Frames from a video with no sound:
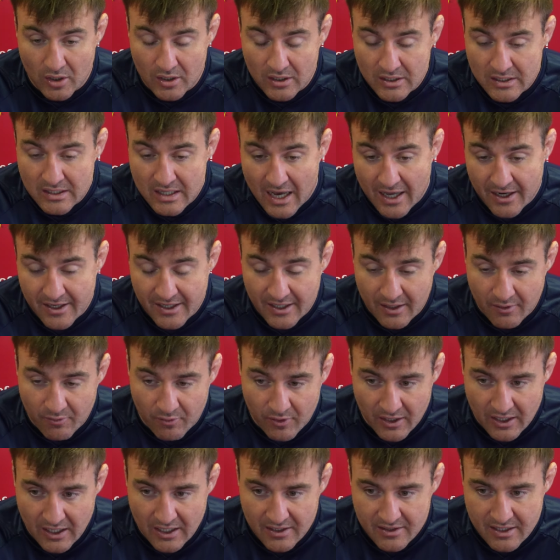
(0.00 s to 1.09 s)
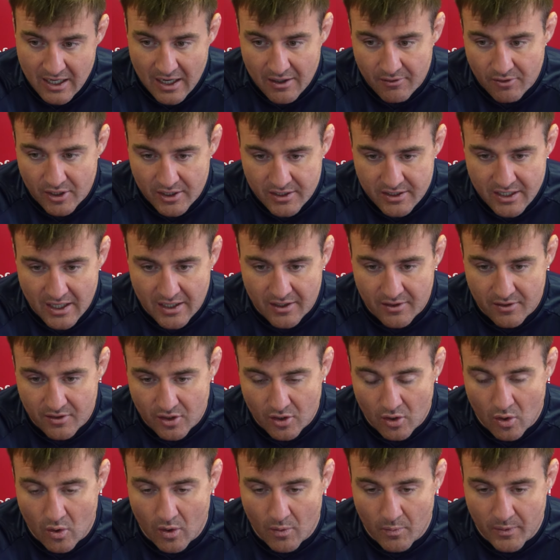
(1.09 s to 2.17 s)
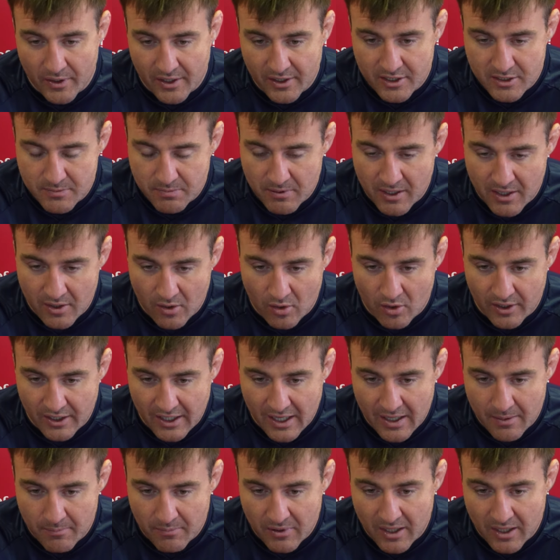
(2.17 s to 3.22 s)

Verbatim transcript: And I think if we can get that right, then you know, and we can display our game